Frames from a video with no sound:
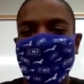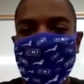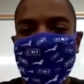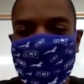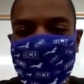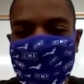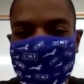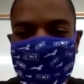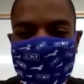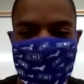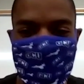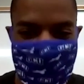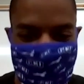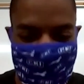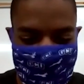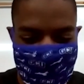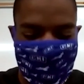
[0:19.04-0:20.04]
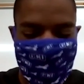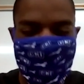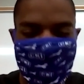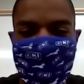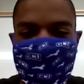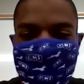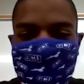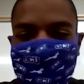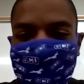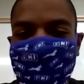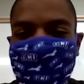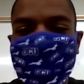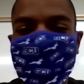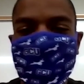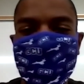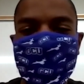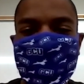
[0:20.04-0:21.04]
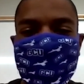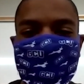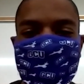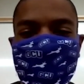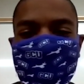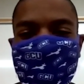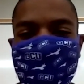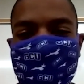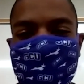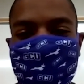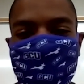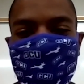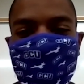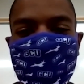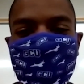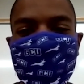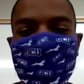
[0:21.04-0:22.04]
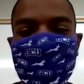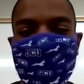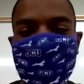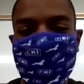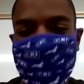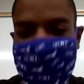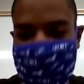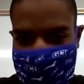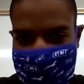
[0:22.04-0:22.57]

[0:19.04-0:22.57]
Have you ever been to Long John Silver's before?